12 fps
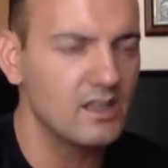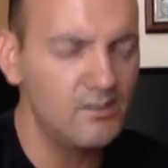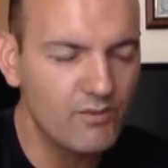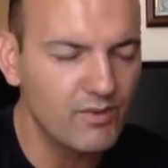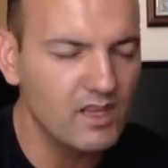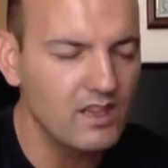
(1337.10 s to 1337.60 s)

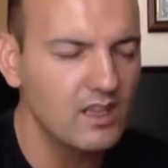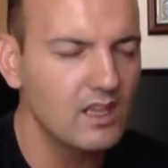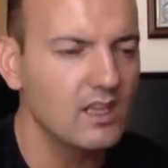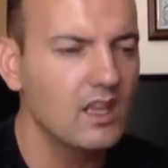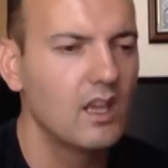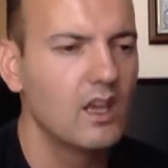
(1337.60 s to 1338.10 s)

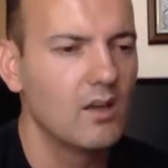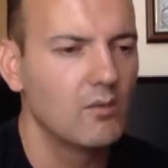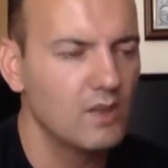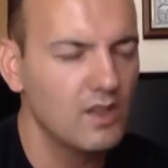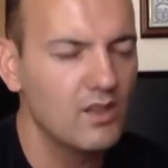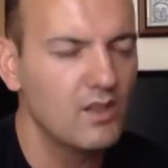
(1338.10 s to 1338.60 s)
3D
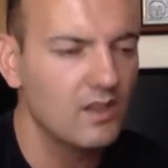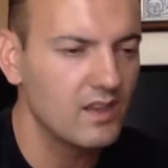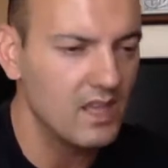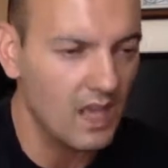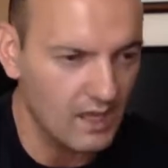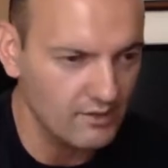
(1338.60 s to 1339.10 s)
with
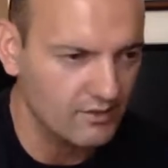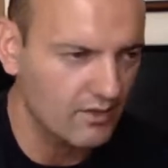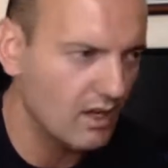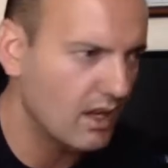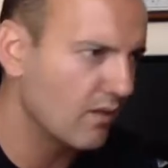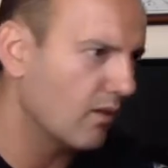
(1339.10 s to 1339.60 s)
the
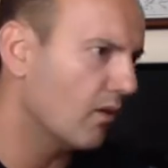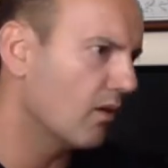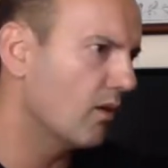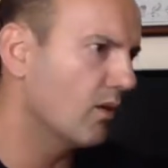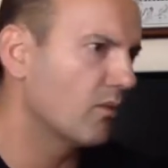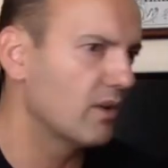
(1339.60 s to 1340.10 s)
Astole,
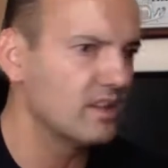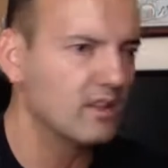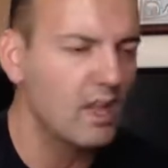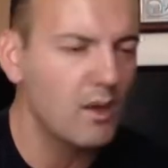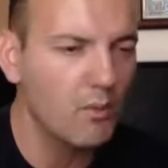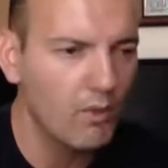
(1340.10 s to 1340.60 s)
or when
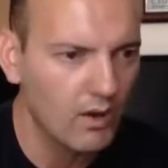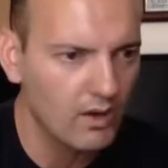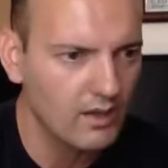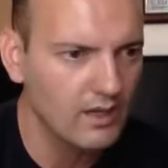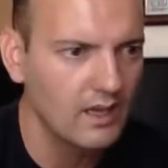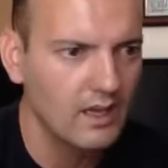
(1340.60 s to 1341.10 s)
they
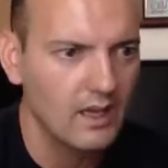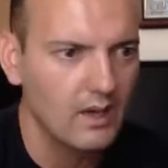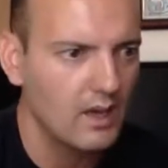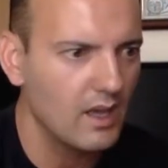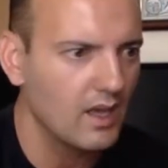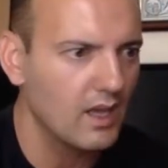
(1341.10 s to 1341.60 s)
work
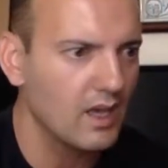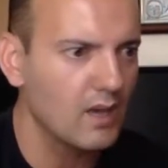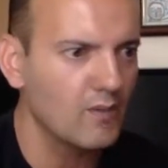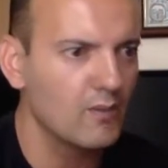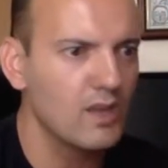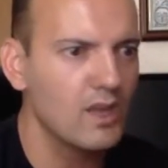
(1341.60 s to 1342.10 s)

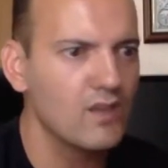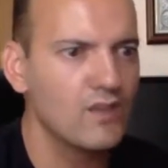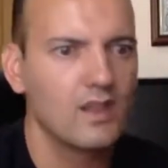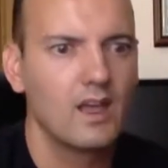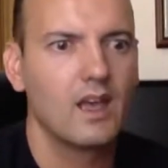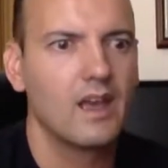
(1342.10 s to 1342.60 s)
with
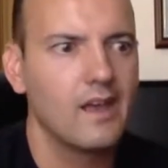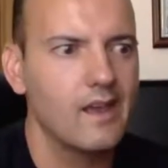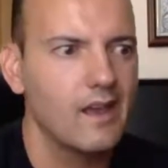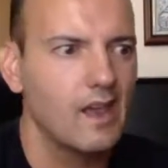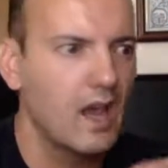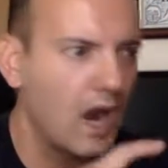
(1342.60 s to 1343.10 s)

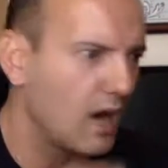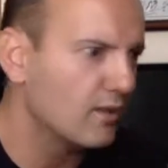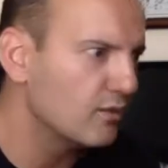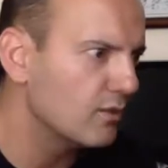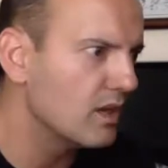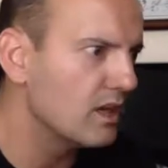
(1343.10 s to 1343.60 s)

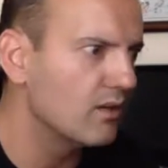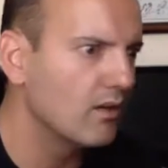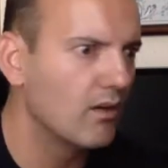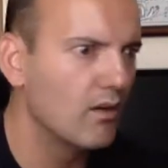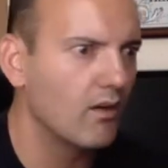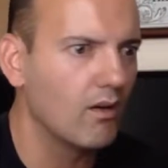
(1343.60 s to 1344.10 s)

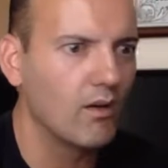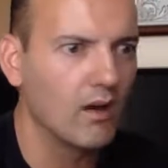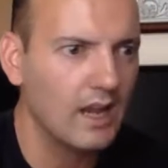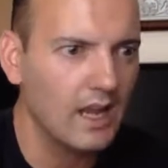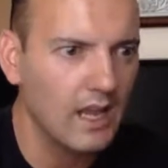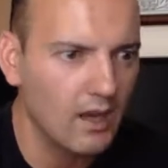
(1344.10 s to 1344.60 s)
Arduino or
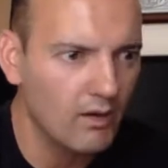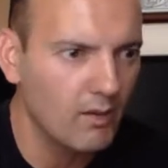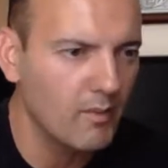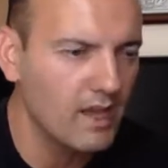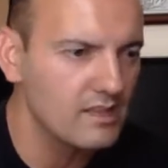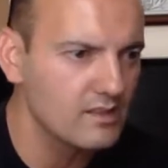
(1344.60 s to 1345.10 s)
Lego
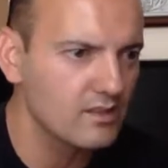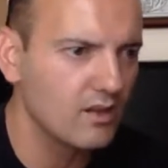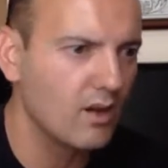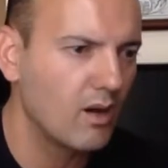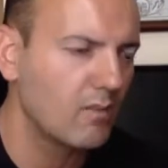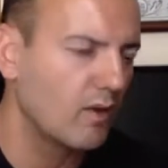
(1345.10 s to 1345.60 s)

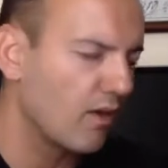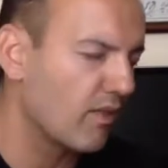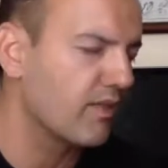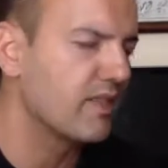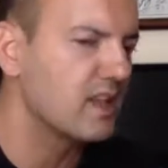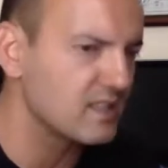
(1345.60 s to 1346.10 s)
Milestone or
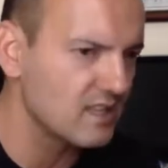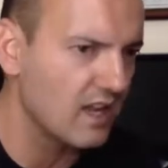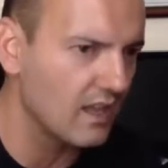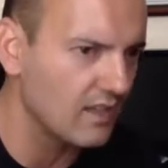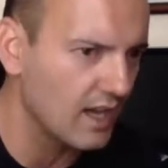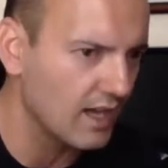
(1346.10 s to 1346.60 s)
things
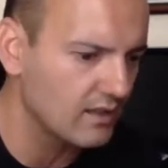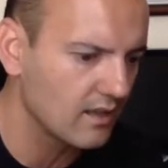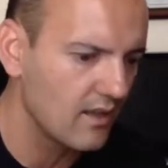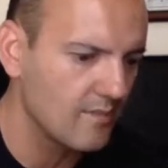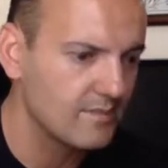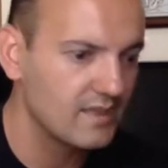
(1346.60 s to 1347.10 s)
like that,
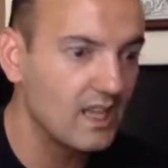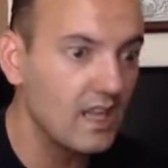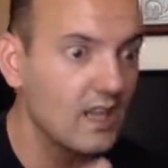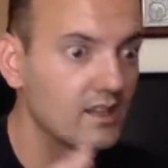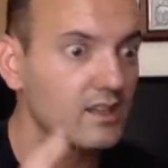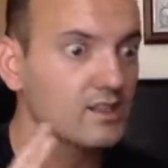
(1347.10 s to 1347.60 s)
they
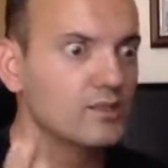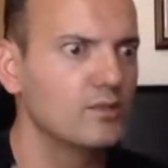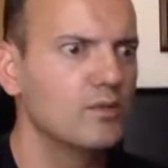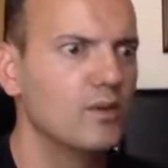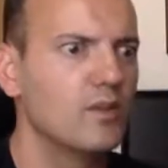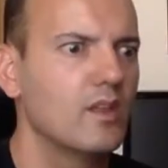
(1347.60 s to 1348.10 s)

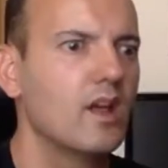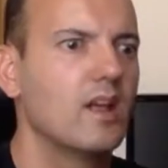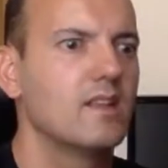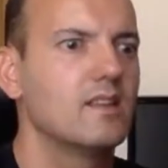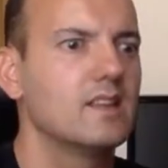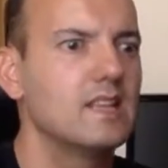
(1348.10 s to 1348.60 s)
understood
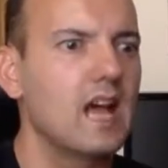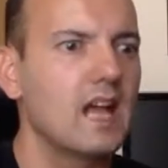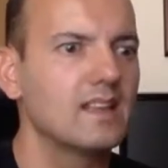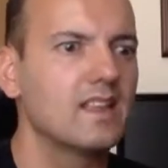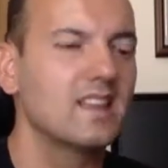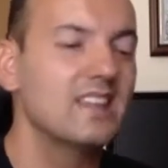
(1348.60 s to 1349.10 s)

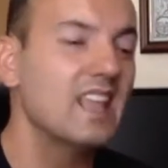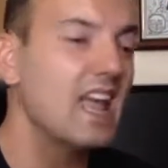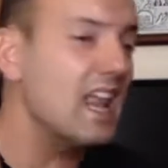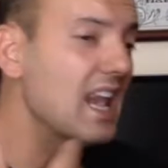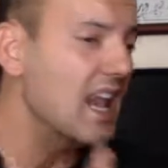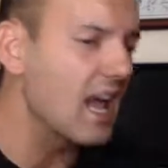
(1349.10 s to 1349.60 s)
that
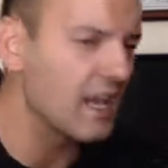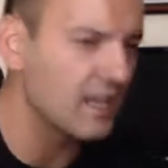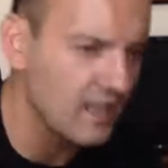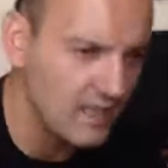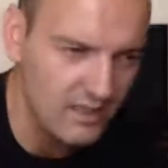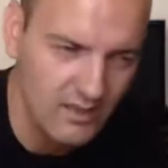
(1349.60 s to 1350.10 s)
they like
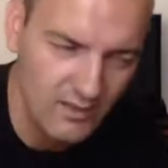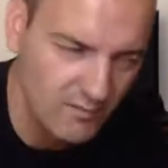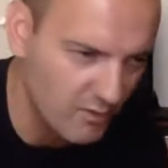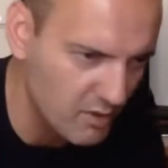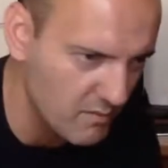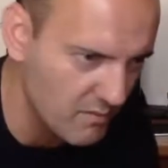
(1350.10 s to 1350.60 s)
it
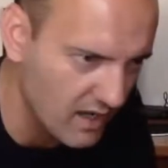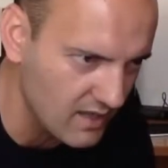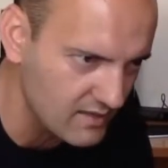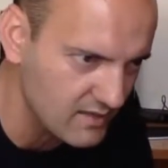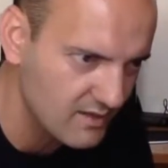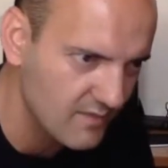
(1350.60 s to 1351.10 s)
very
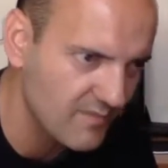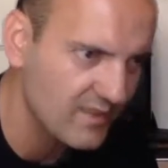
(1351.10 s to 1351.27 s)
much.